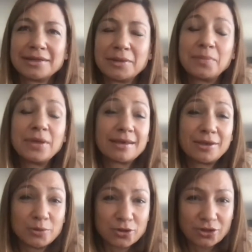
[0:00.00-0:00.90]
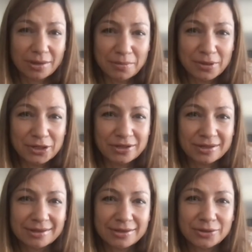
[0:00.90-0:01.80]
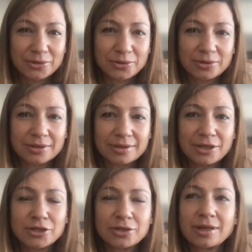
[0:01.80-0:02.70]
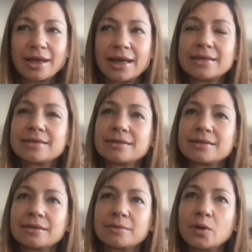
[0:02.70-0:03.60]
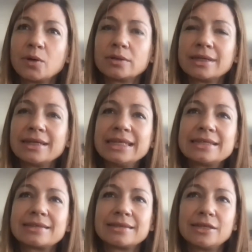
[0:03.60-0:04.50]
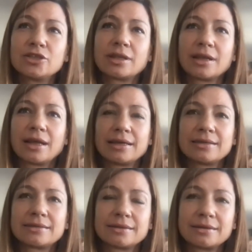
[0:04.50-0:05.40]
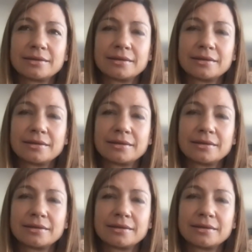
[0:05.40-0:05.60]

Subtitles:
the big, huge ambition to digitalize the least digitalized